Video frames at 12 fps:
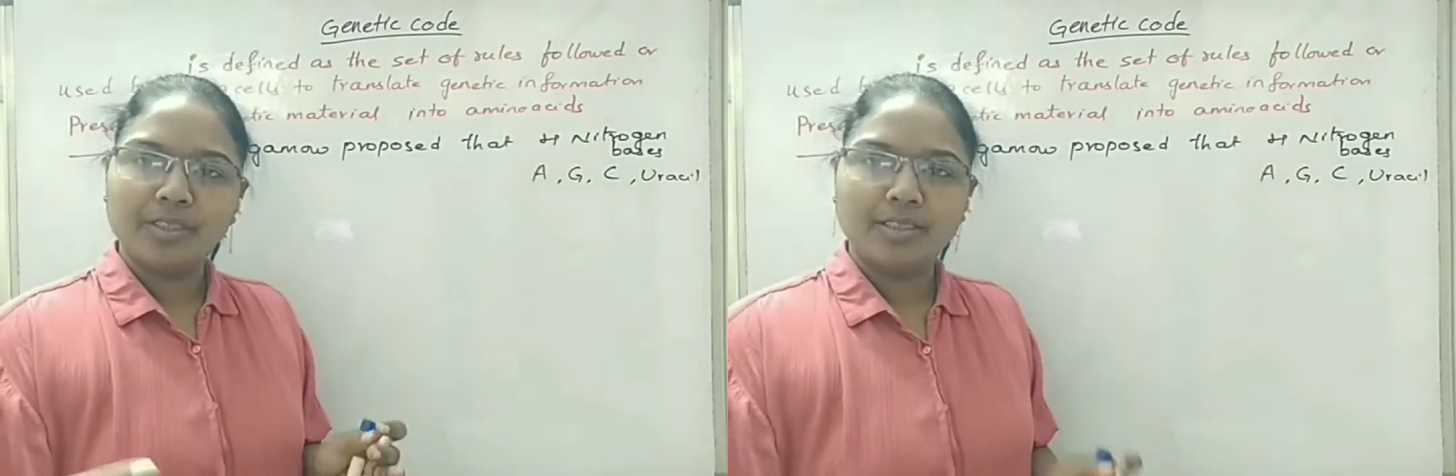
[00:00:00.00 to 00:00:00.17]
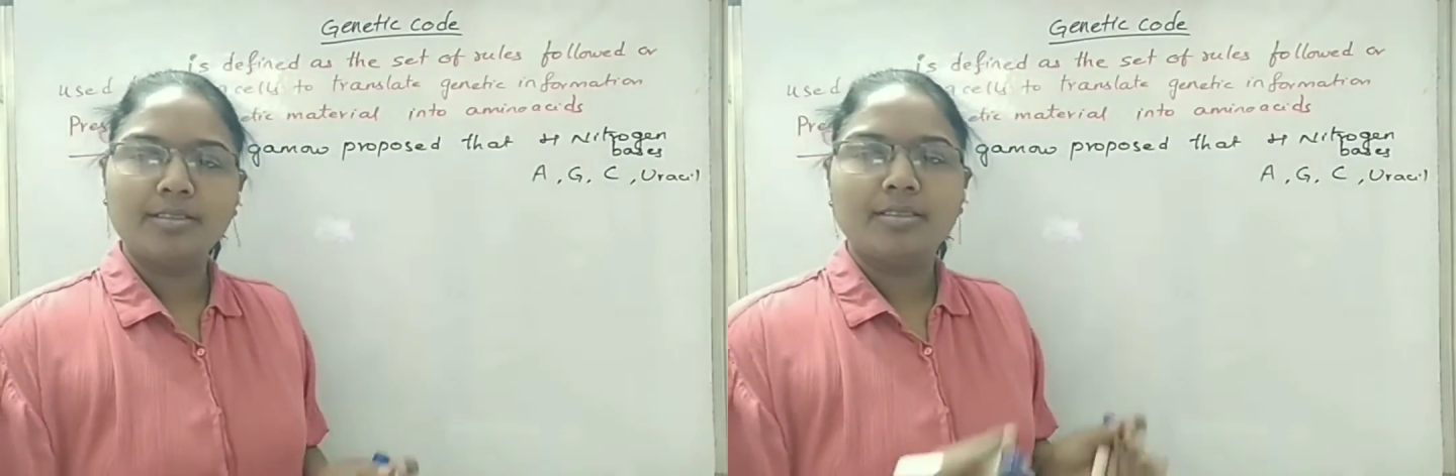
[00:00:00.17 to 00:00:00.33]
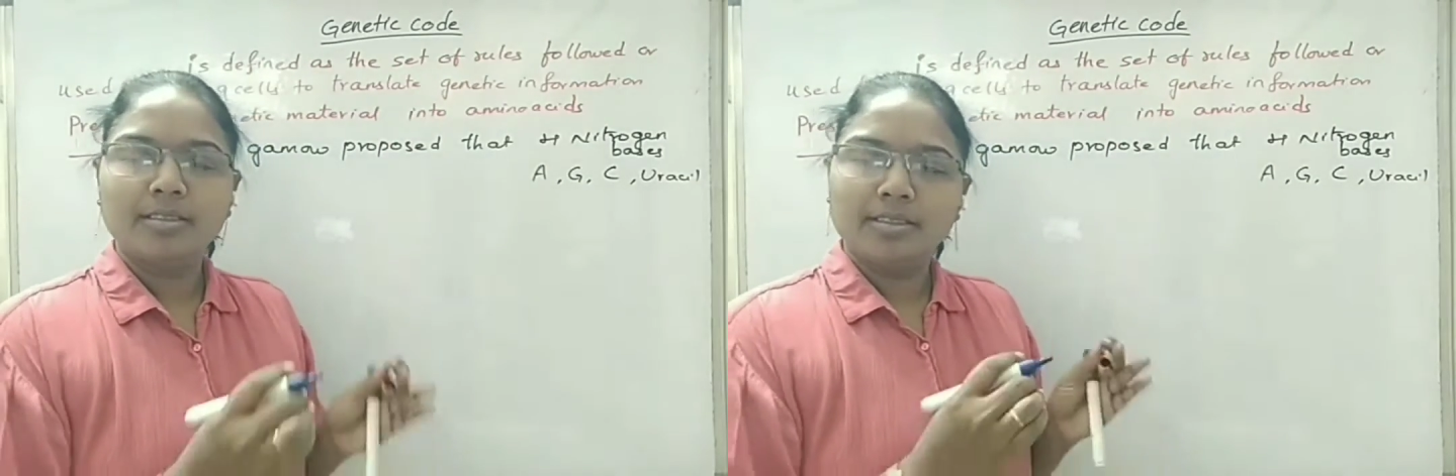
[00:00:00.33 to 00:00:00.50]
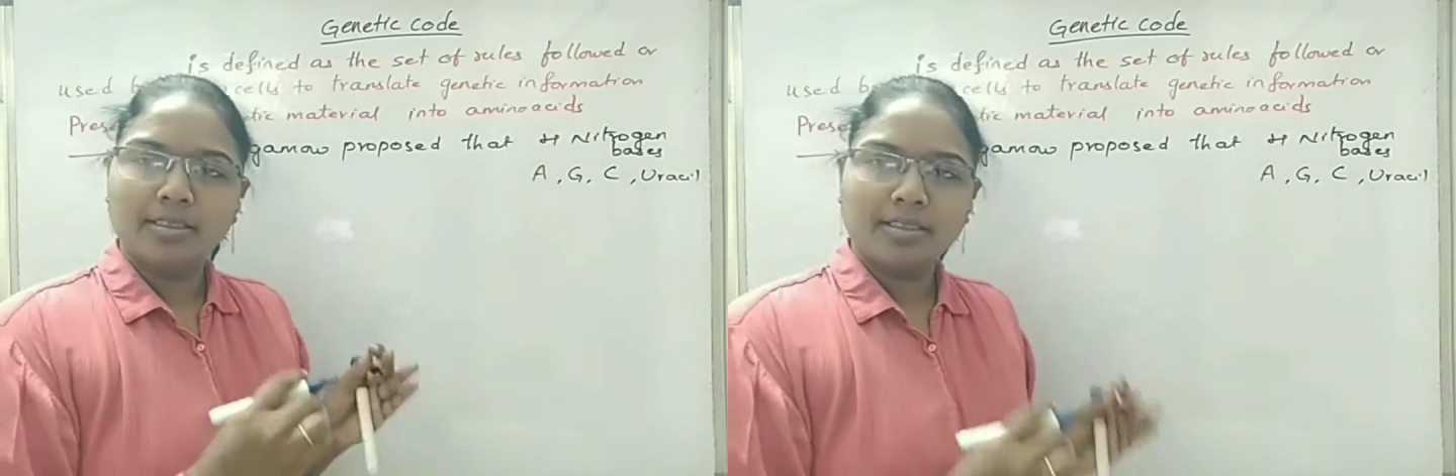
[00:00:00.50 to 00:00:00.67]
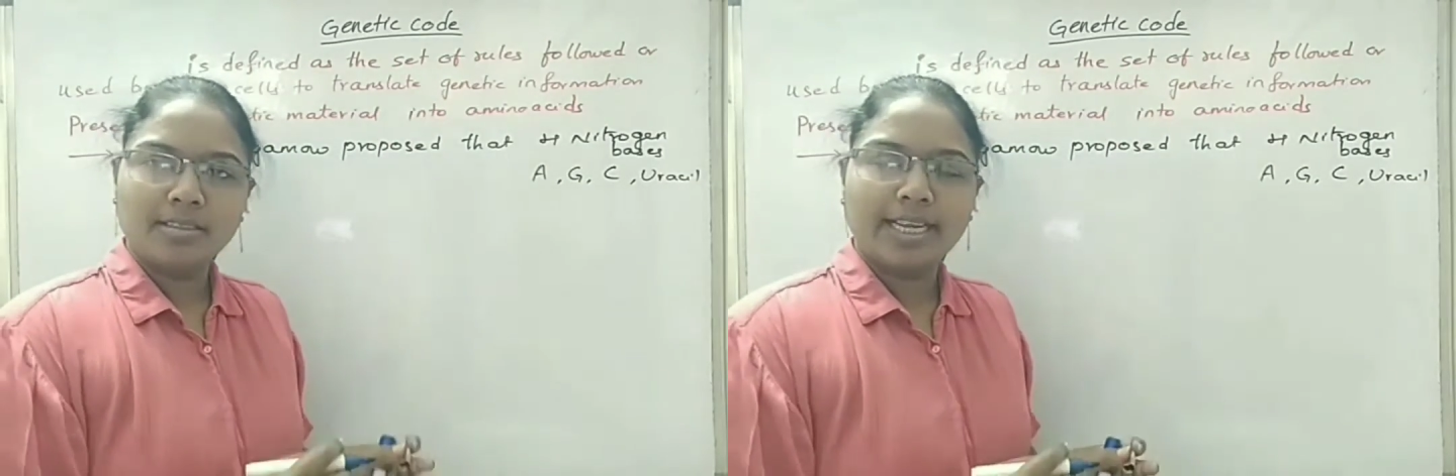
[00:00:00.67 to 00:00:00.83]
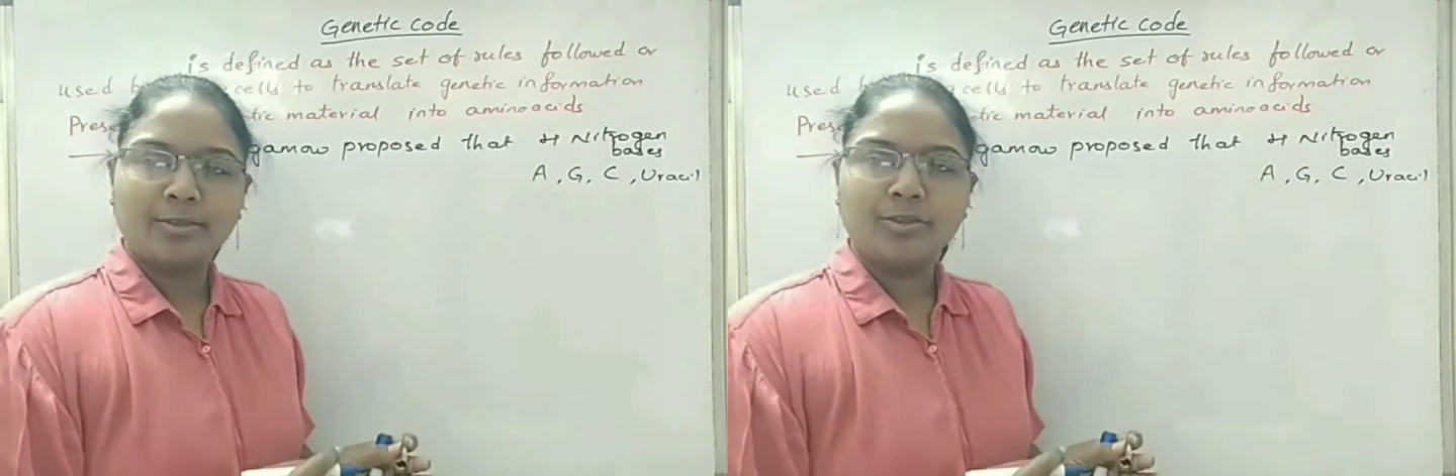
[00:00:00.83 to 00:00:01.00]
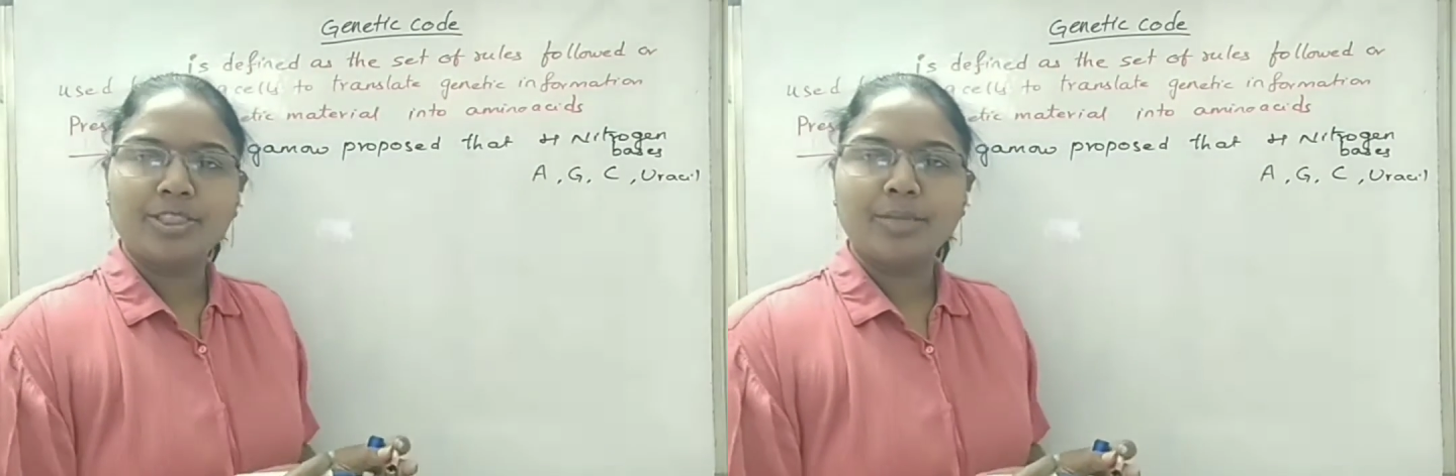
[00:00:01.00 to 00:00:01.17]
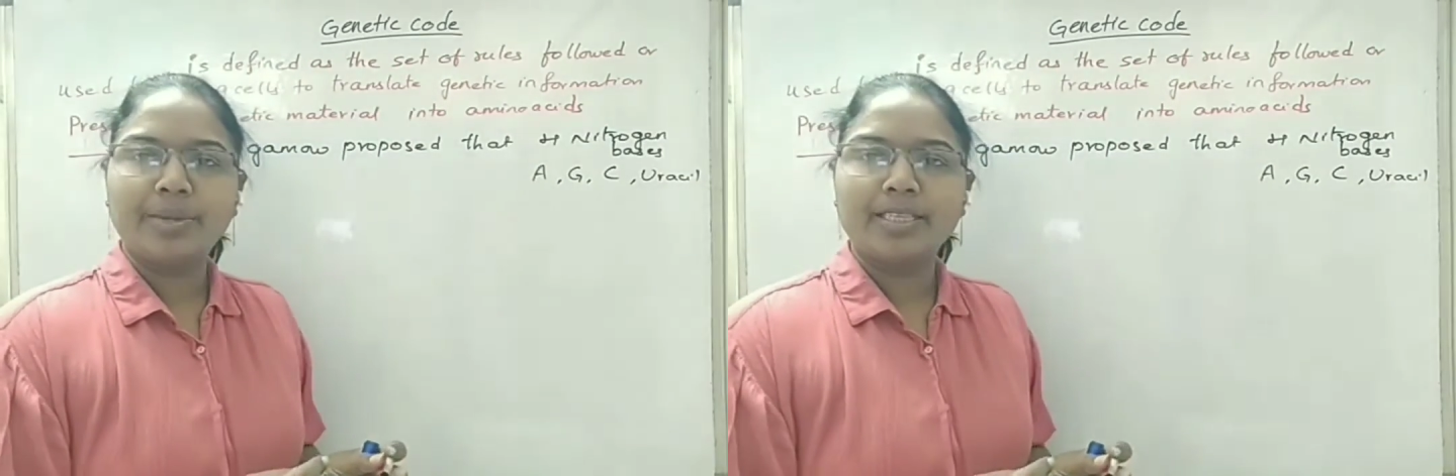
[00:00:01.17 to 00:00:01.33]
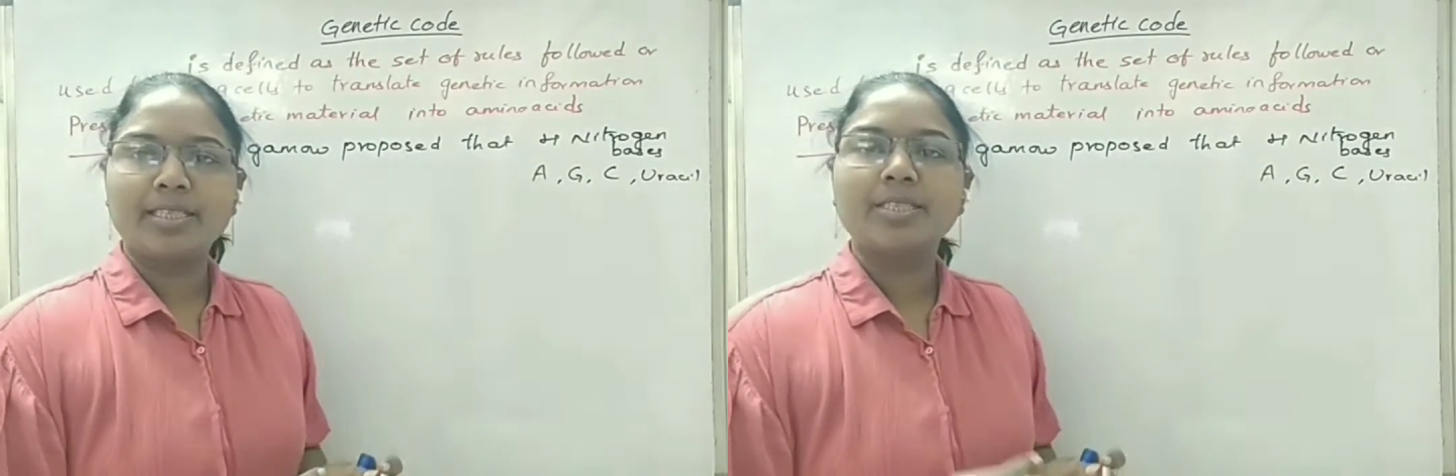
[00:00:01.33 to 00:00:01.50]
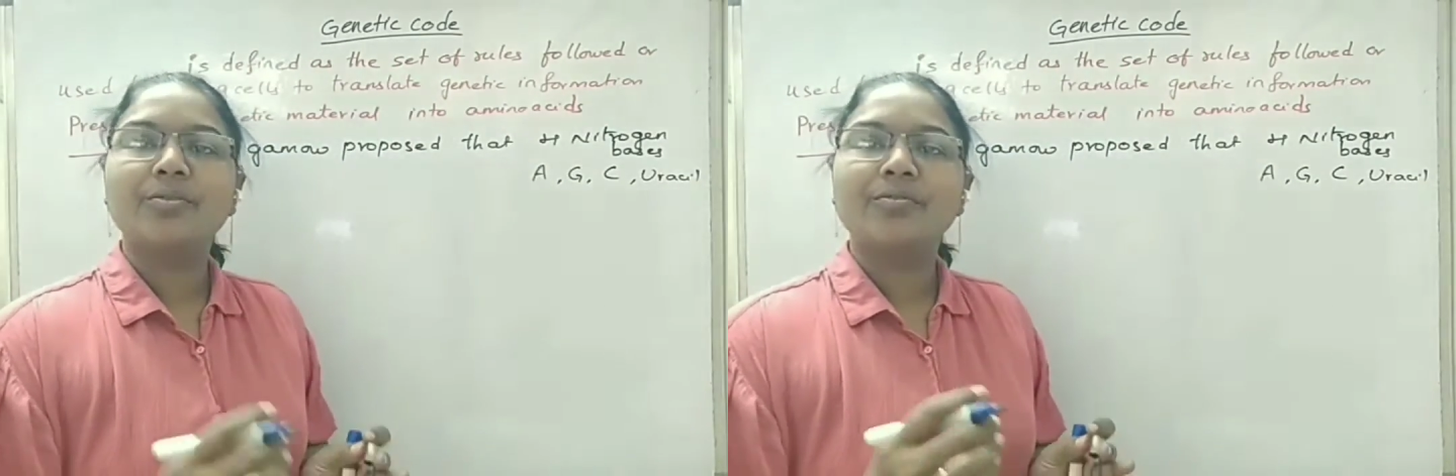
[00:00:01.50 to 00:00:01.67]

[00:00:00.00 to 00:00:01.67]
the nitrogen bases